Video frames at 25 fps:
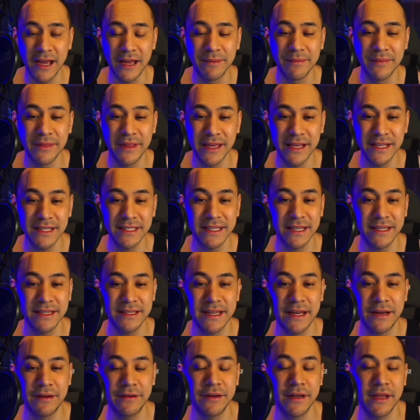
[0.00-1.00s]
They send
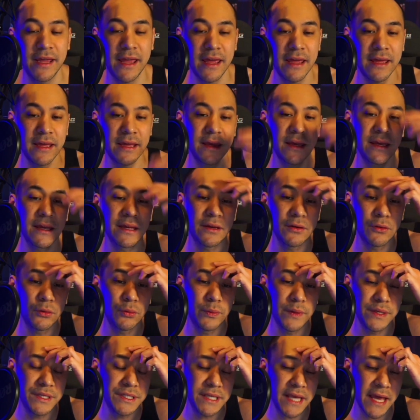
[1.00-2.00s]
out a
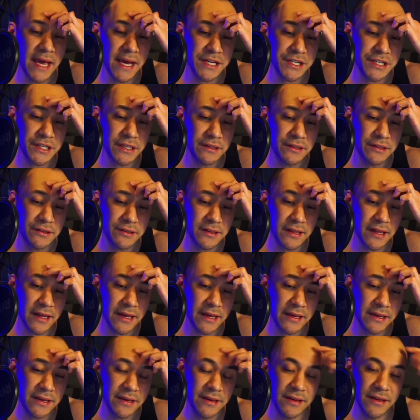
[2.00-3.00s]
Whiscash, it looked
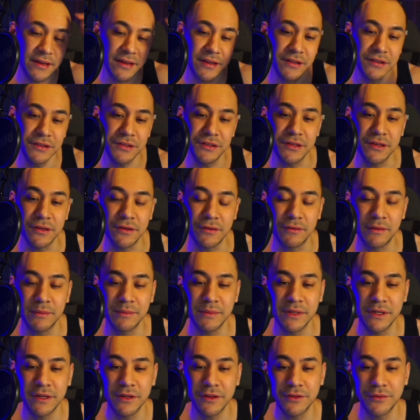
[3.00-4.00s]
like. So I'm
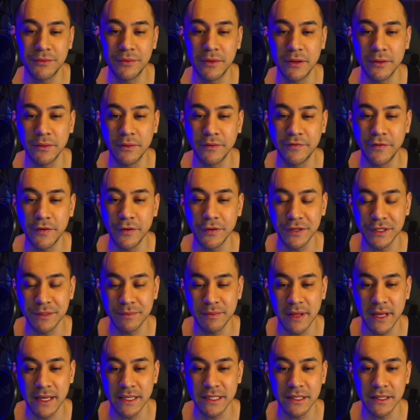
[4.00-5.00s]
going to throw a Focus
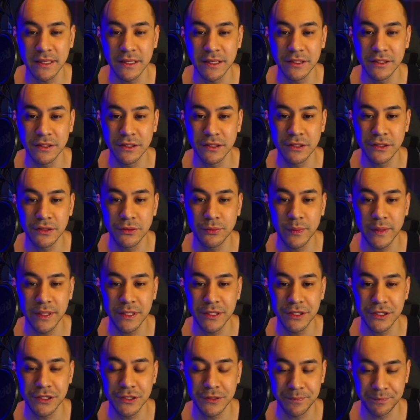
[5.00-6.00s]
Blast and then
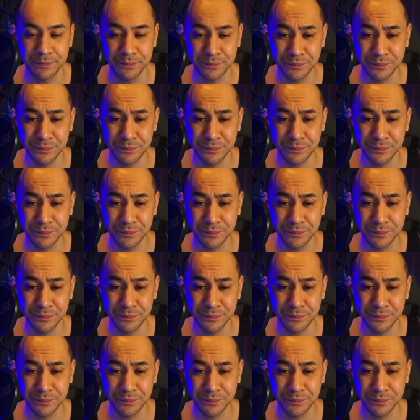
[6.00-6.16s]
switch.